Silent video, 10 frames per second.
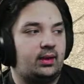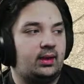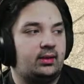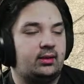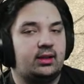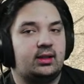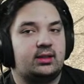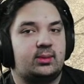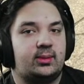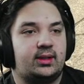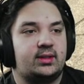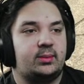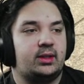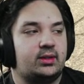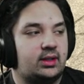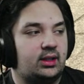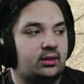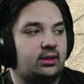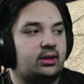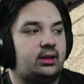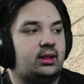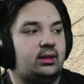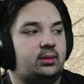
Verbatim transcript: And uh, it's going to get someone else later on, yeah.